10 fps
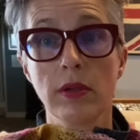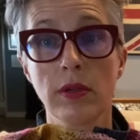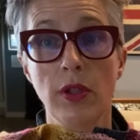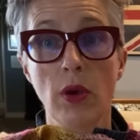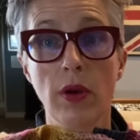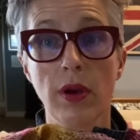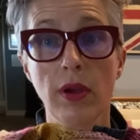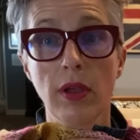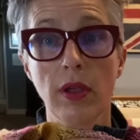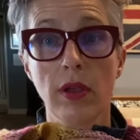New York,
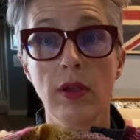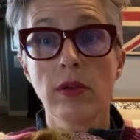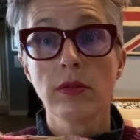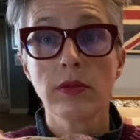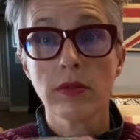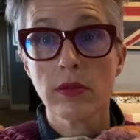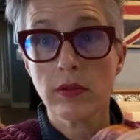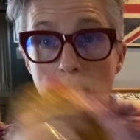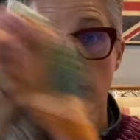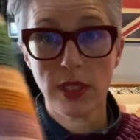
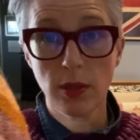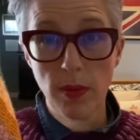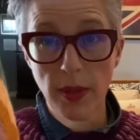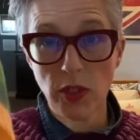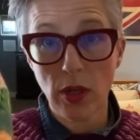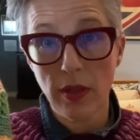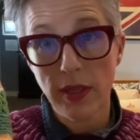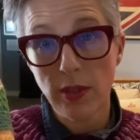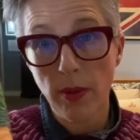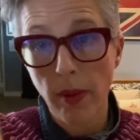this will be my shawl and these will be my